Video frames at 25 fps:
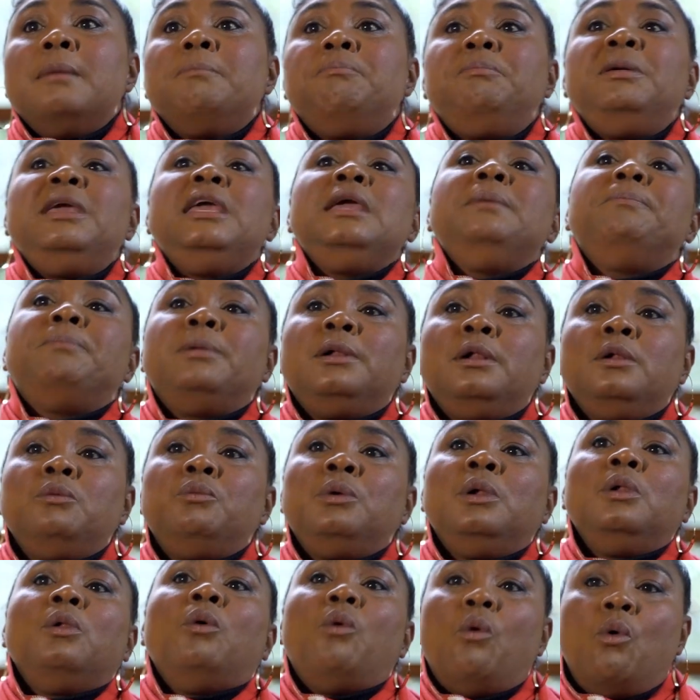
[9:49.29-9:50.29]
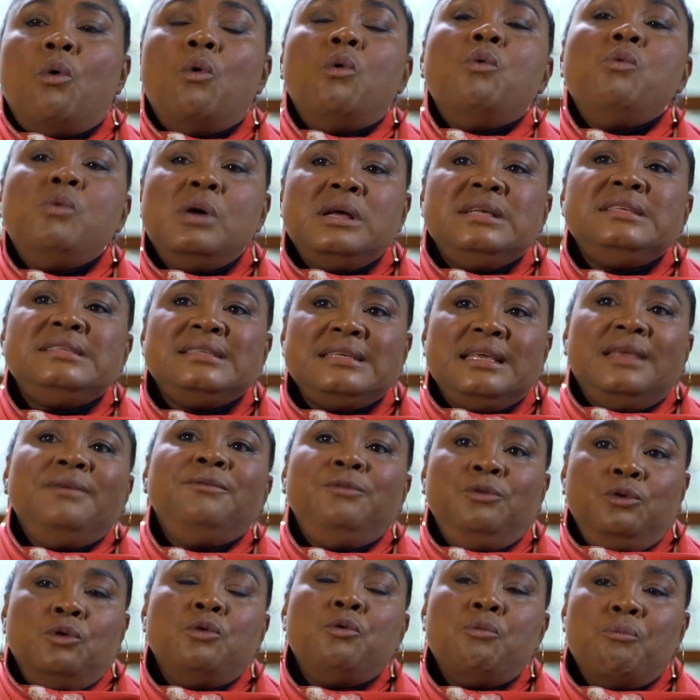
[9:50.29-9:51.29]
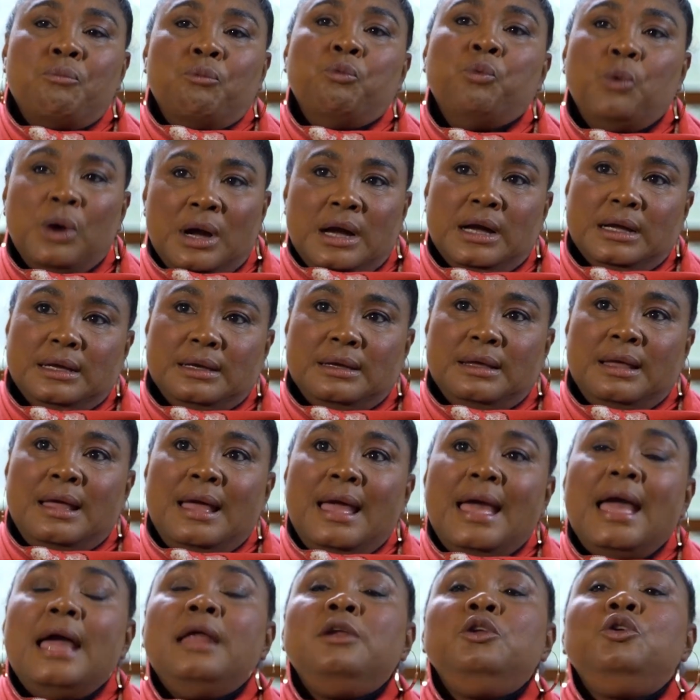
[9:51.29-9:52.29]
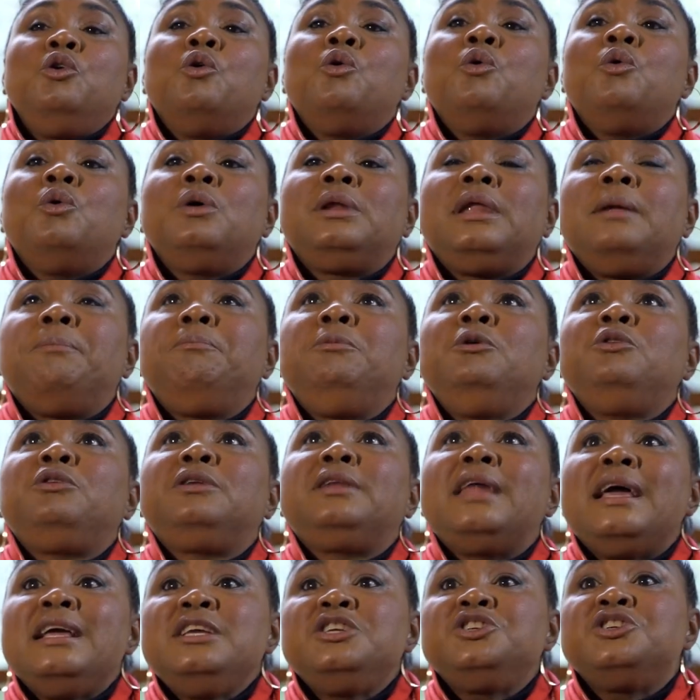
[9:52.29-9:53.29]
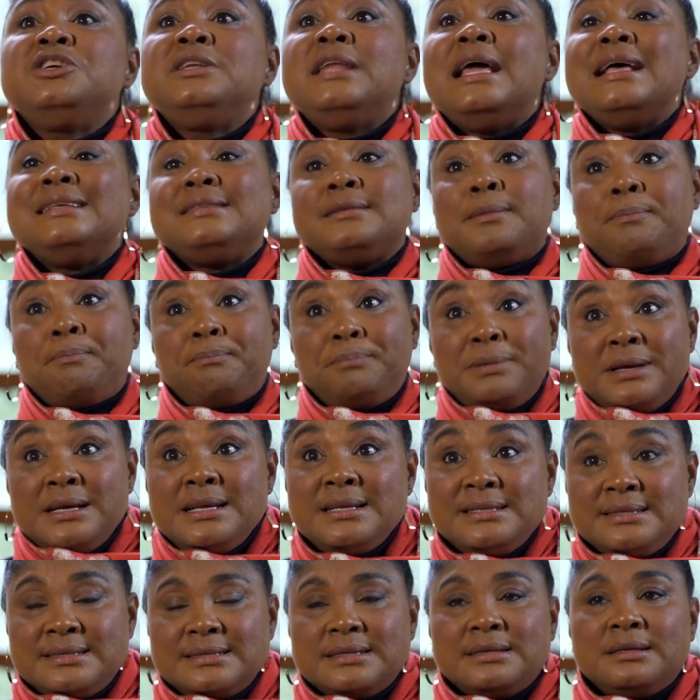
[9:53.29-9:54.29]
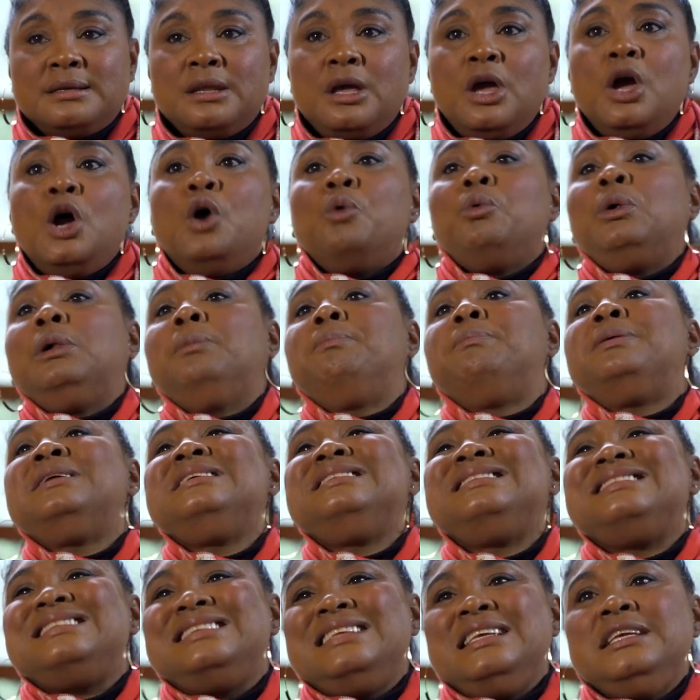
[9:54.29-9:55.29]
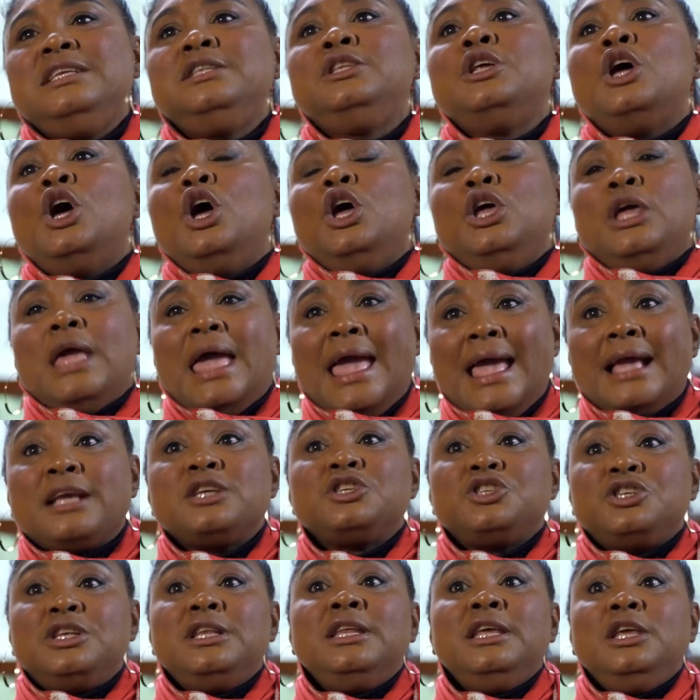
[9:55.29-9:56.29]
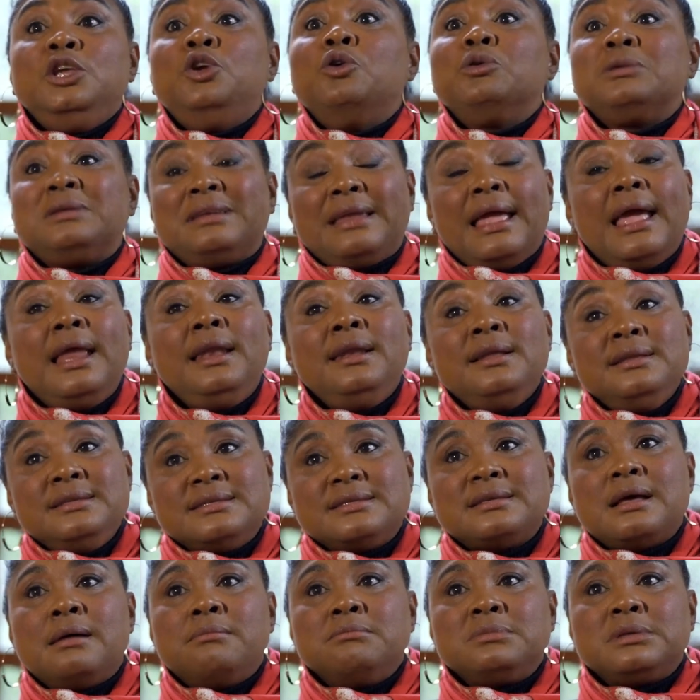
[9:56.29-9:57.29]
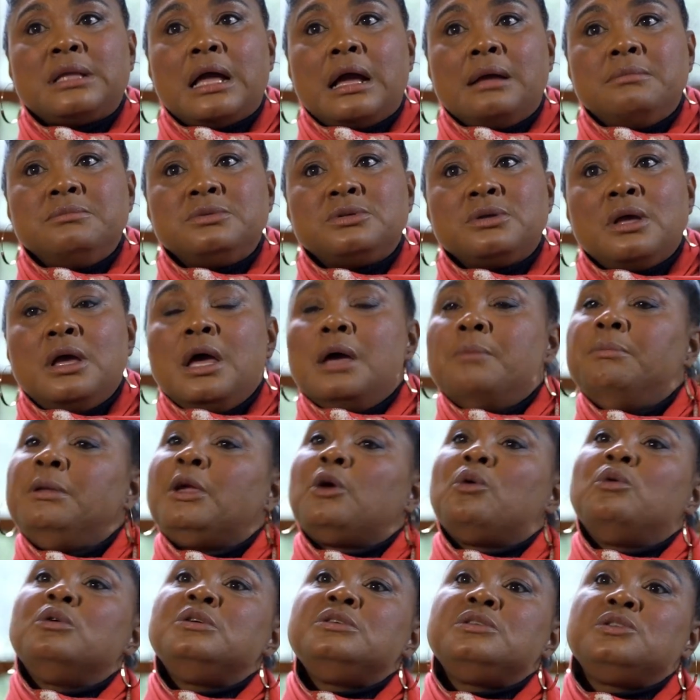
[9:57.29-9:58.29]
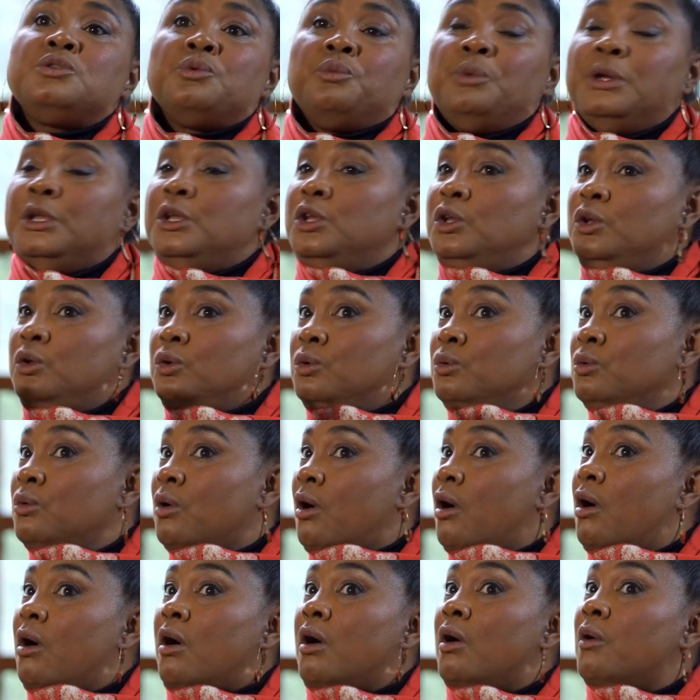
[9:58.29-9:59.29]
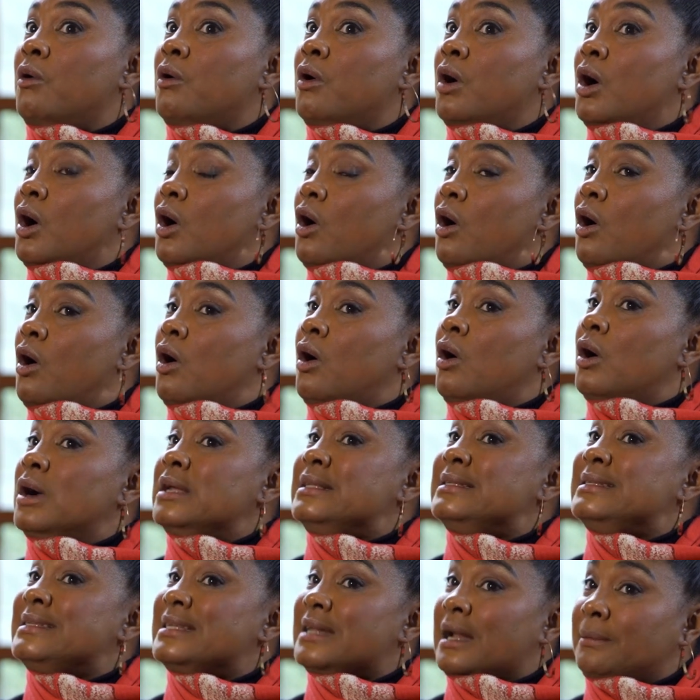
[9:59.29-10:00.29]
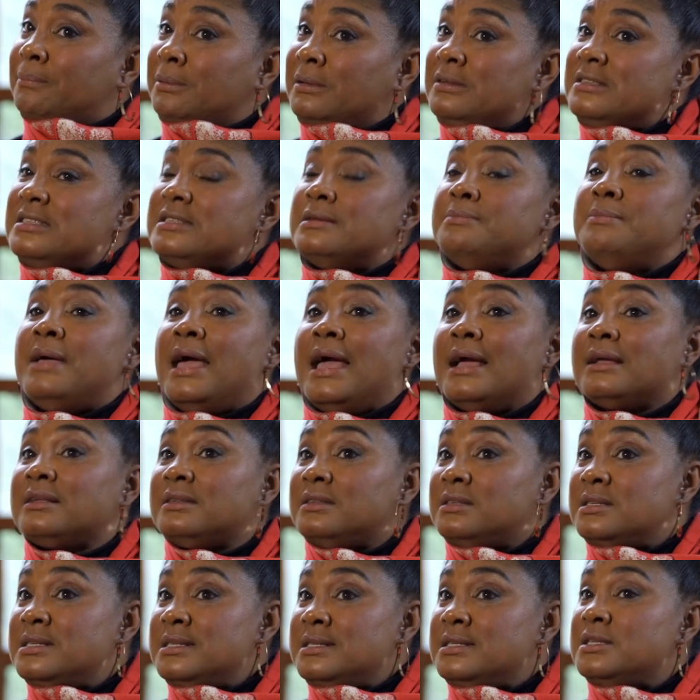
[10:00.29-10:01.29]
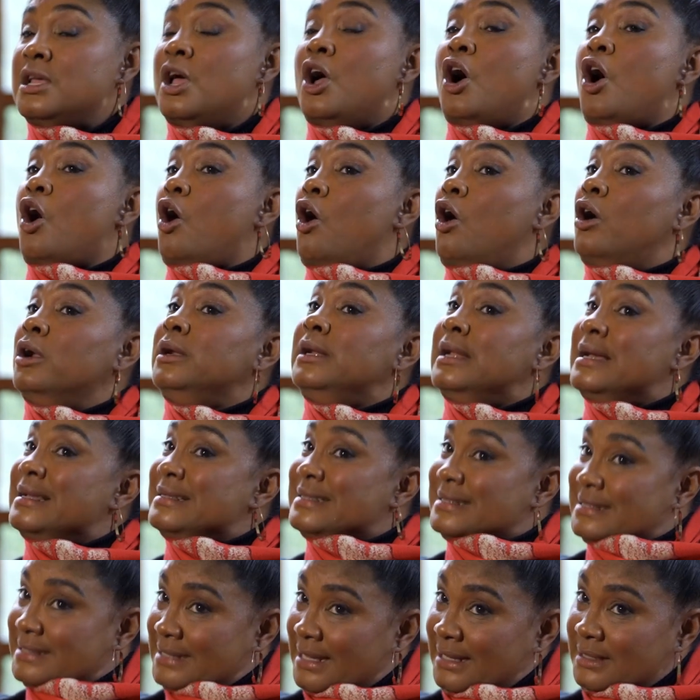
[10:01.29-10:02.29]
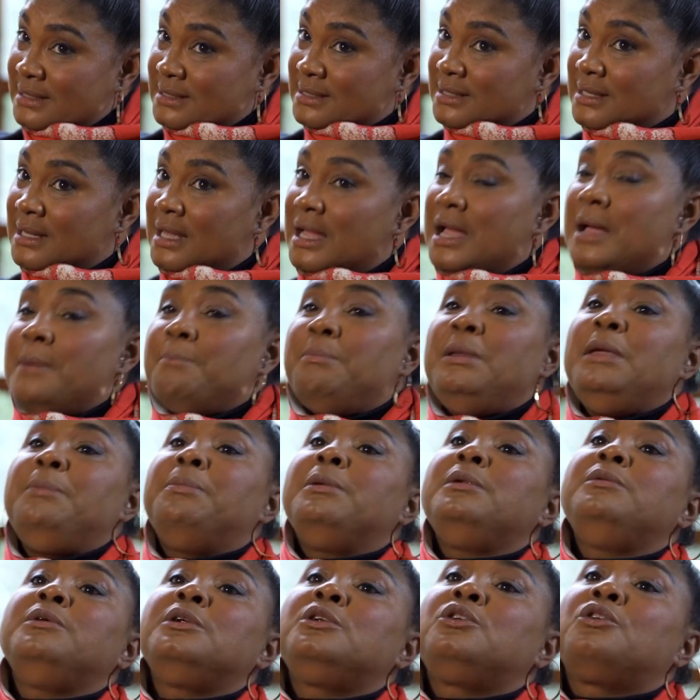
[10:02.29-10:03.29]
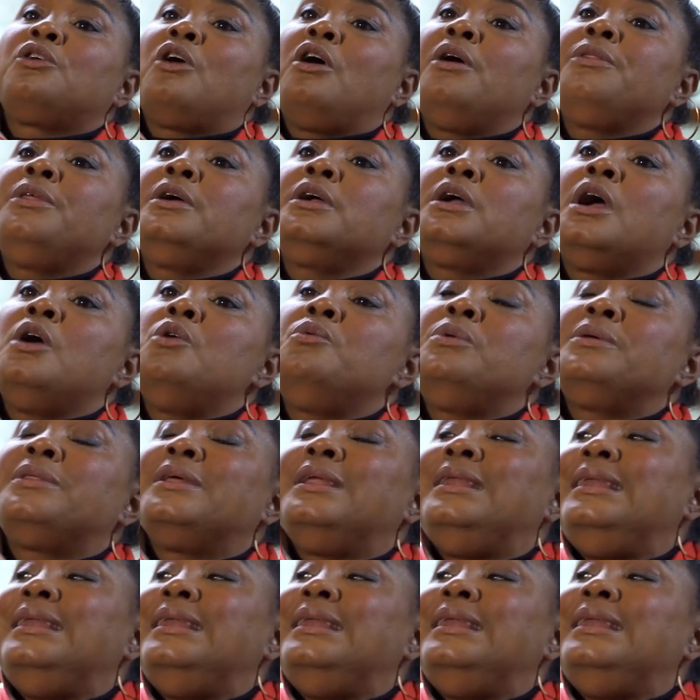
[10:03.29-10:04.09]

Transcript: People will always give you work, and your reputation as a person will precede actually your talent sometimes, because when you are a troublesome actress on a set, people would rather go with a